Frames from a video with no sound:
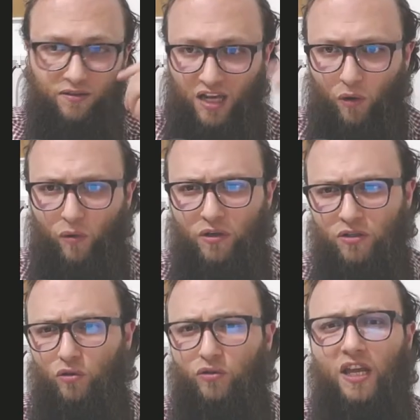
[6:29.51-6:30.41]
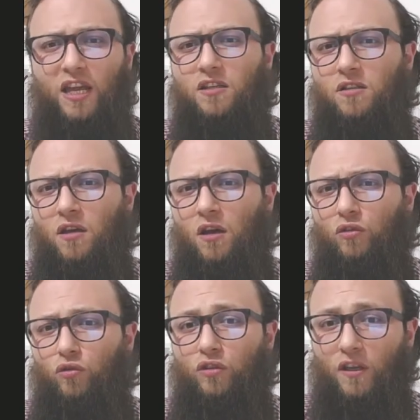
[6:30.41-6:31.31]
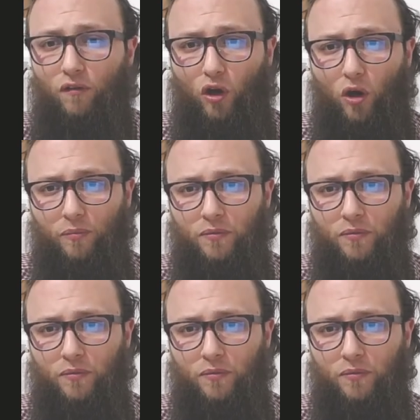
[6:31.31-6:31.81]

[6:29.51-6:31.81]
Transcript: hours to days to develop,